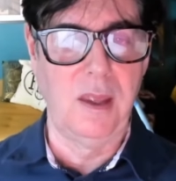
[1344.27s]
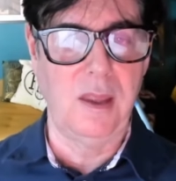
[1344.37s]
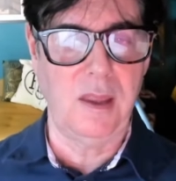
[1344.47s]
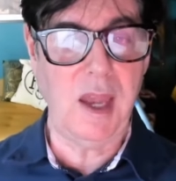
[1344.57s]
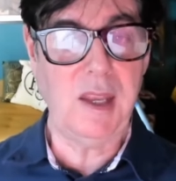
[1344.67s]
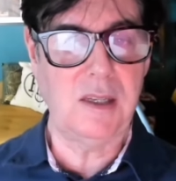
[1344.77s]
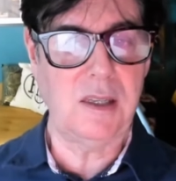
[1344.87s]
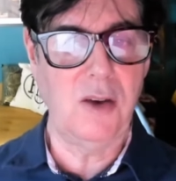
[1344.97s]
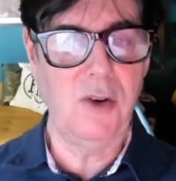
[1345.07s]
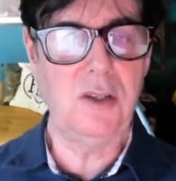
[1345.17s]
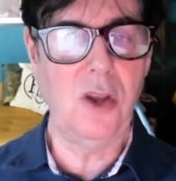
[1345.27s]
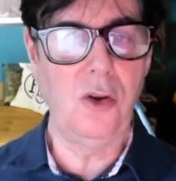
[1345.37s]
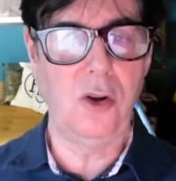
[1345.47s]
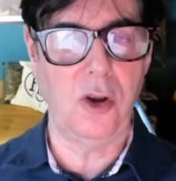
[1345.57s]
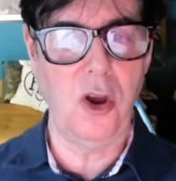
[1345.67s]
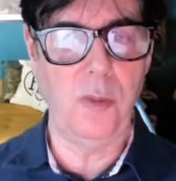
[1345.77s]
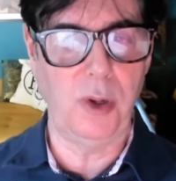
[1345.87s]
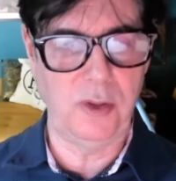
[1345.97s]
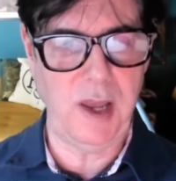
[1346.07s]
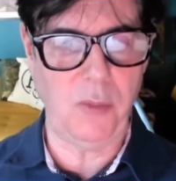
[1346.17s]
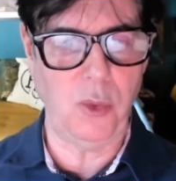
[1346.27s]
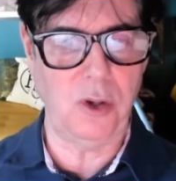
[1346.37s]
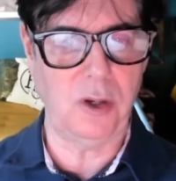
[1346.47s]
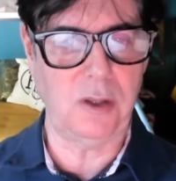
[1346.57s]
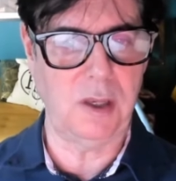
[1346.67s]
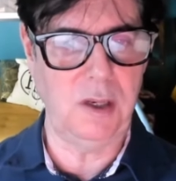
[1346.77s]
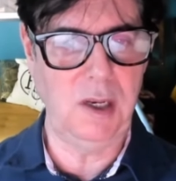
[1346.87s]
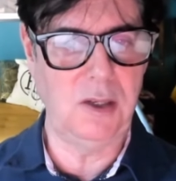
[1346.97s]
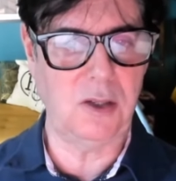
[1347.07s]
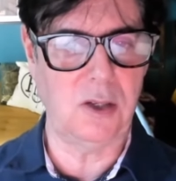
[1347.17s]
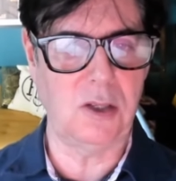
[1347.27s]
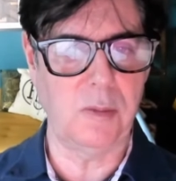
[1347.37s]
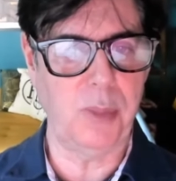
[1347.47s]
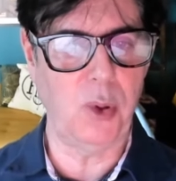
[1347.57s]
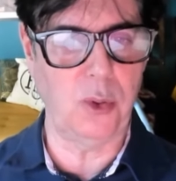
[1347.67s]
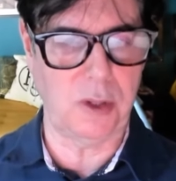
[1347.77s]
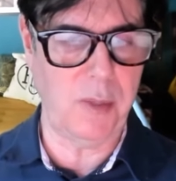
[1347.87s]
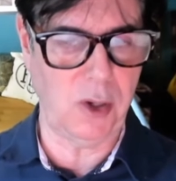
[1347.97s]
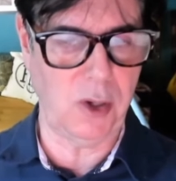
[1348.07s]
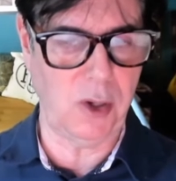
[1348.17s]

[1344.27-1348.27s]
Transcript: That is, there is no global network that needs to support the model.